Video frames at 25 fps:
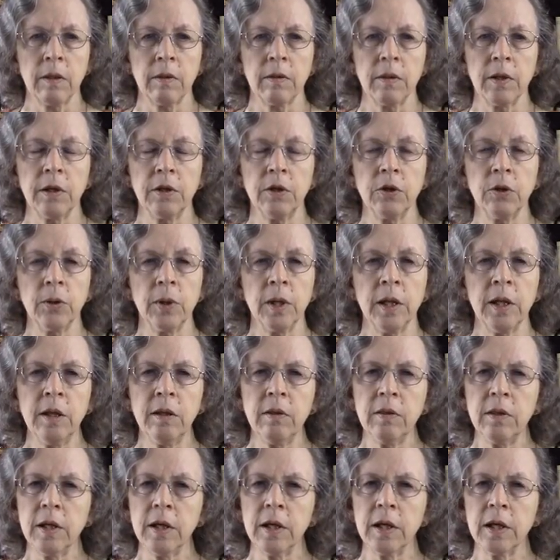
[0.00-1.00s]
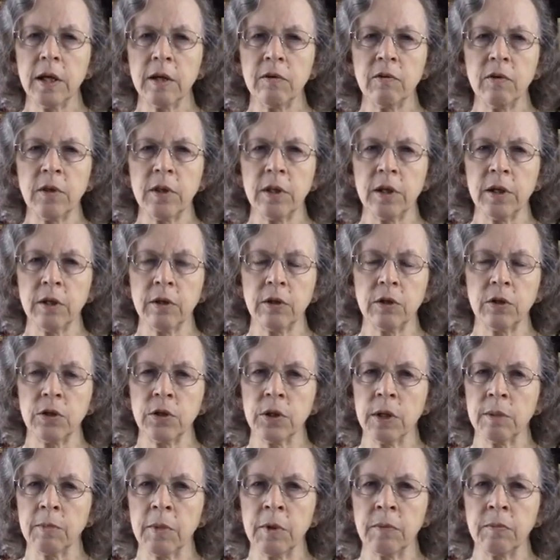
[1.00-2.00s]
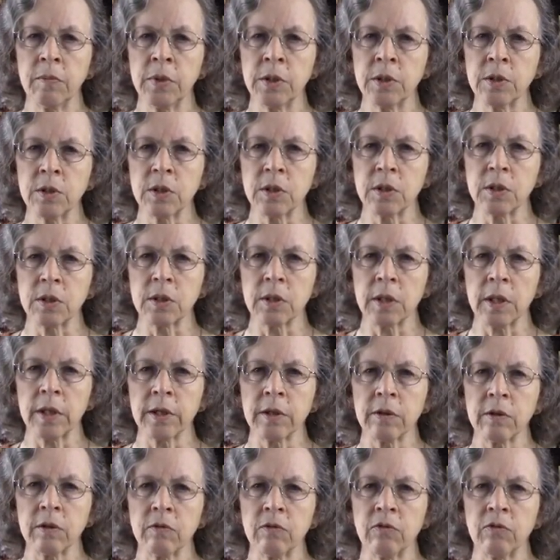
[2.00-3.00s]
They do anything and everything to drum up business, like the